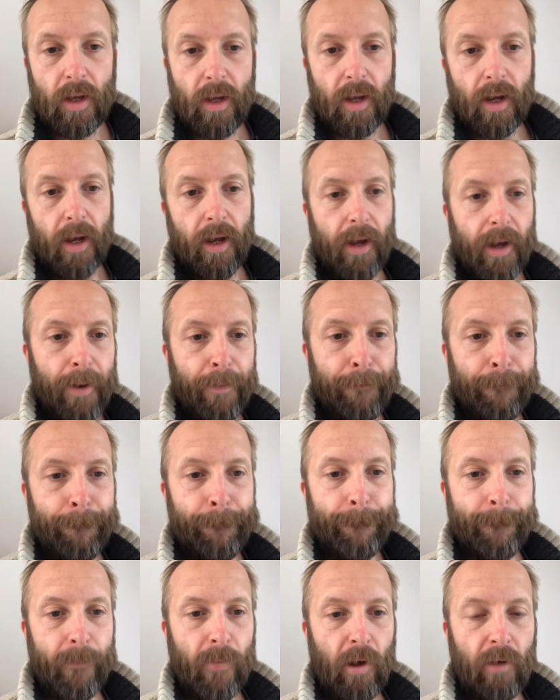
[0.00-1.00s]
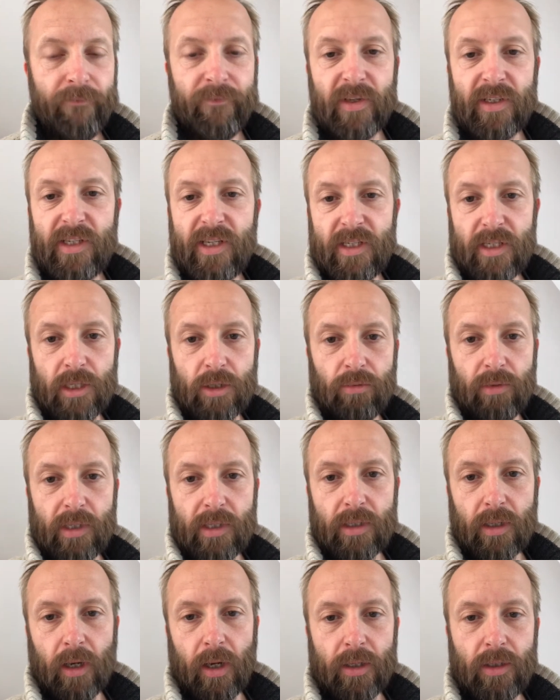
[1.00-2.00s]
On the disagree
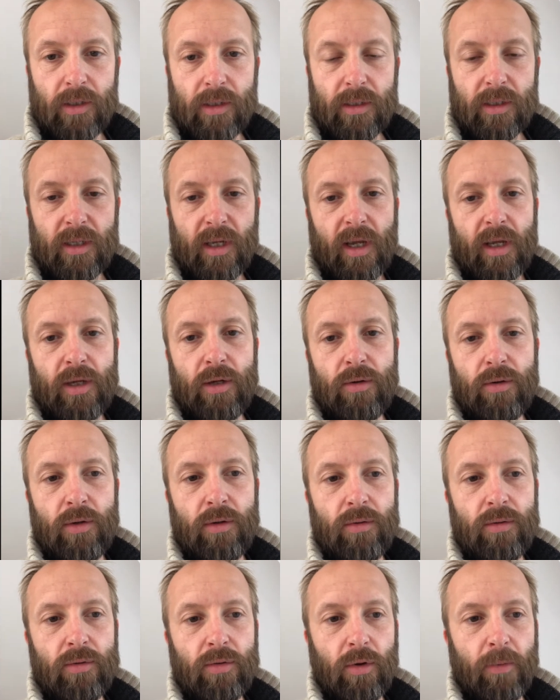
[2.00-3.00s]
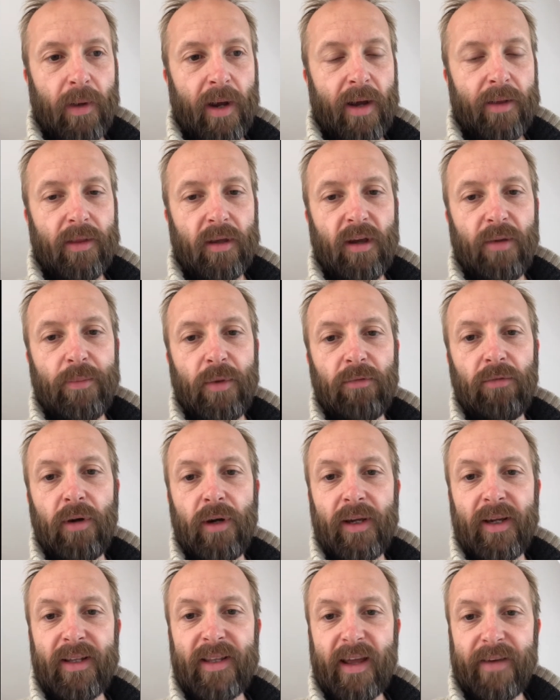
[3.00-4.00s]
side, you can say you talk about how the government are
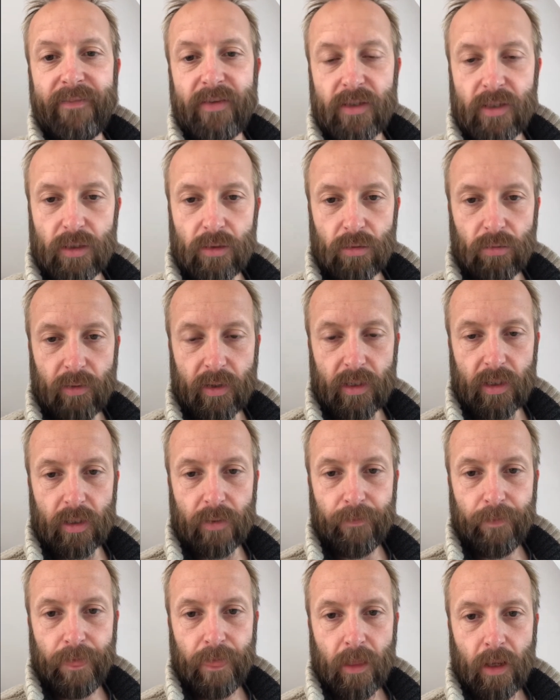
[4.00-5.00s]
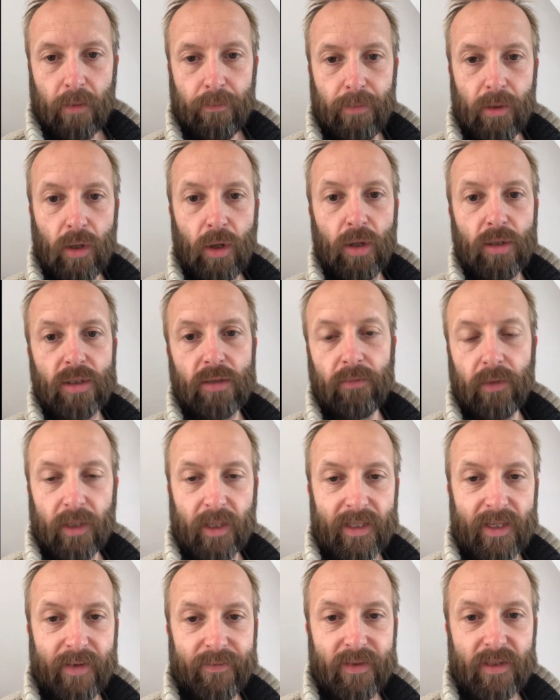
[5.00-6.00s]
running a deficit already. Because they're running
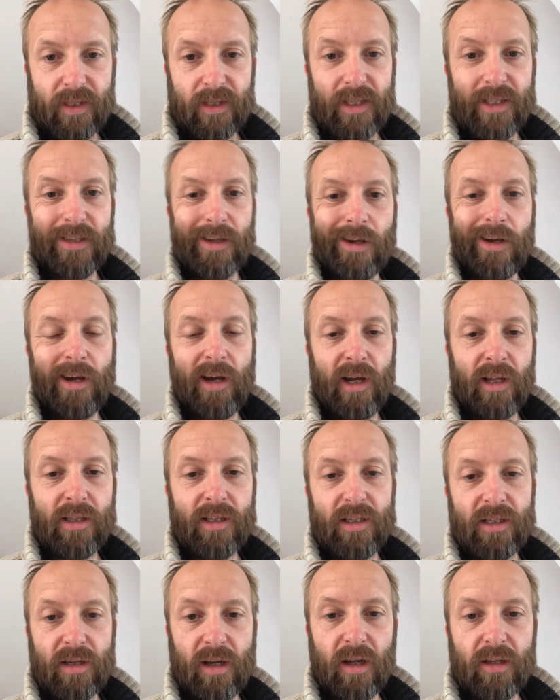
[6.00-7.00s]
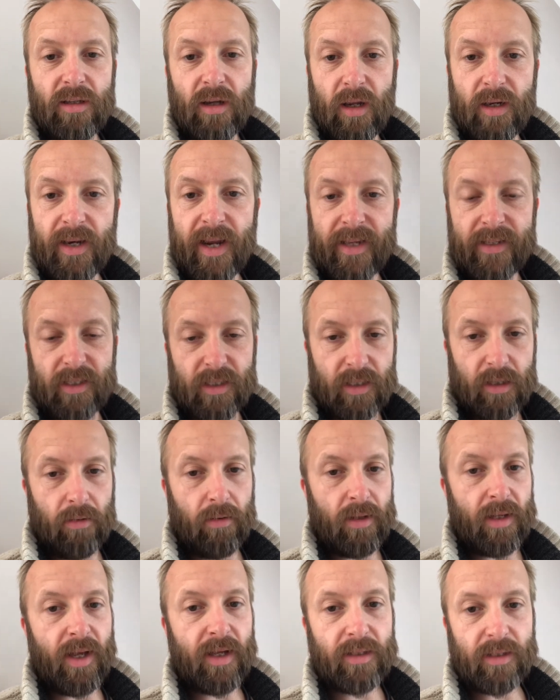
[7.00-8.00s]
a deficit, these cuts are
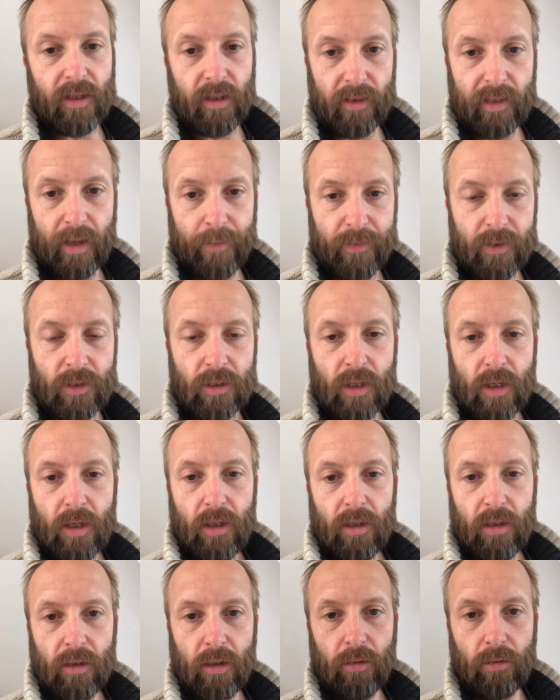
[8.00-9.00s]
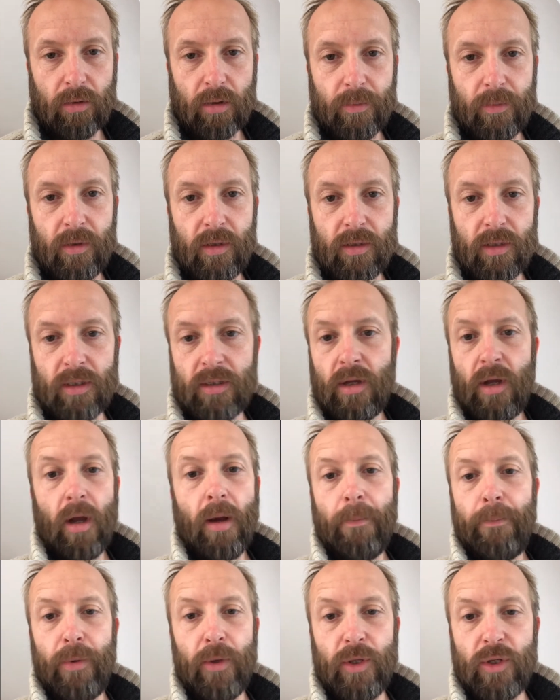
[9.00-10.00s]
necessary. Yes, they'll damage local communities,
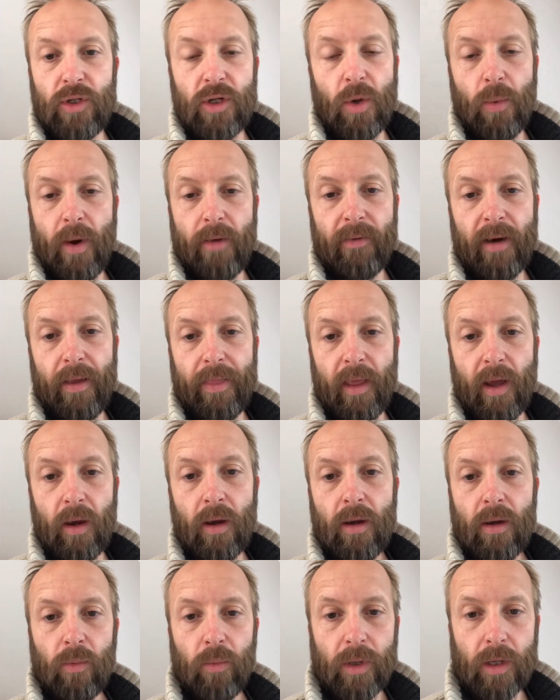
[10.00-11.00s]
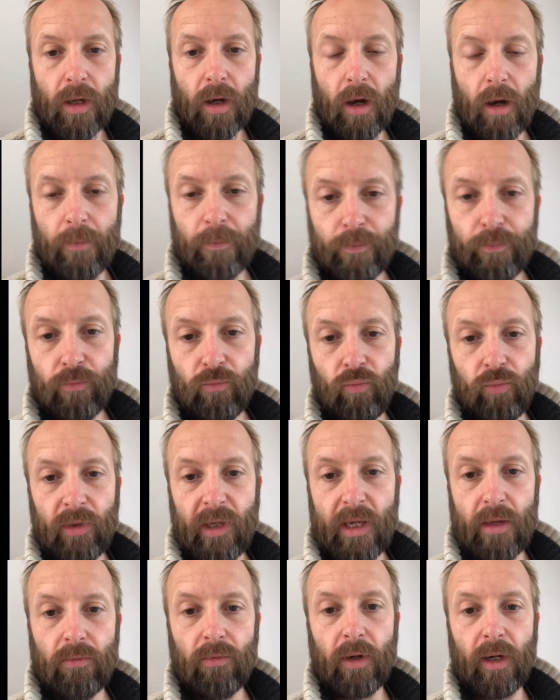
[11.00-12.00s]
but there's no way around that. We can't
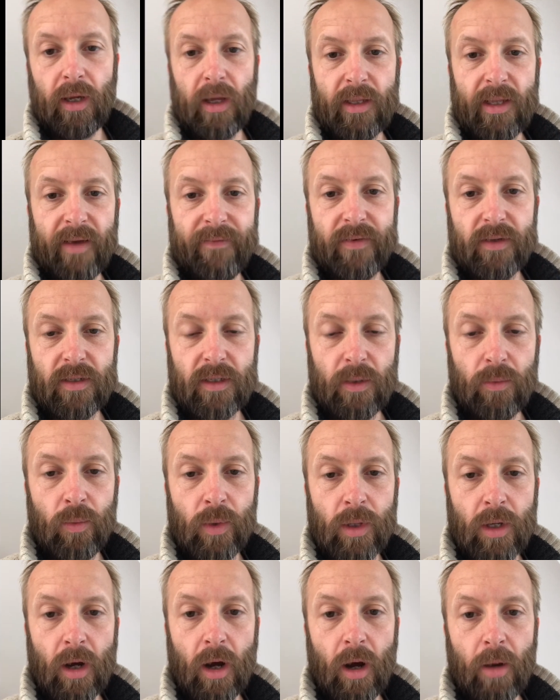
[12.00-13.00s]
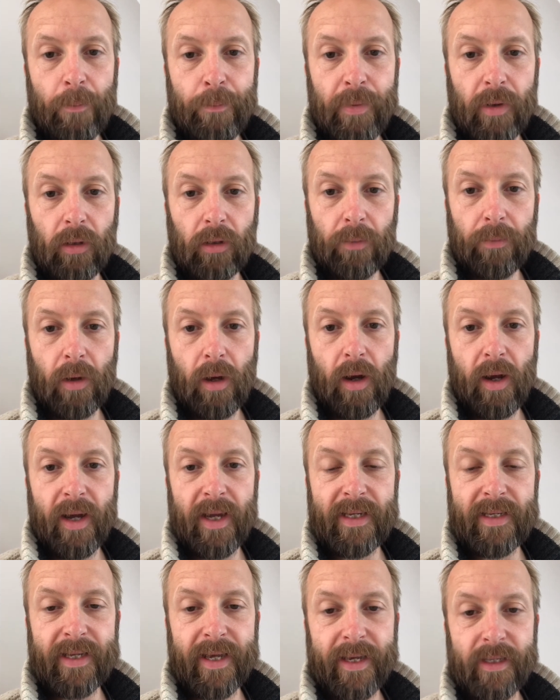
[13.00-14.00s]
keep running a deficit. We can't build up a
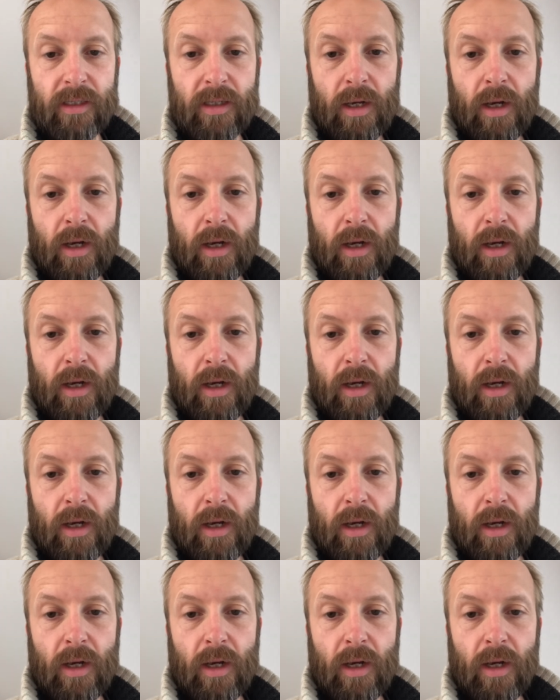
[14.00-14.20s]
higher debt.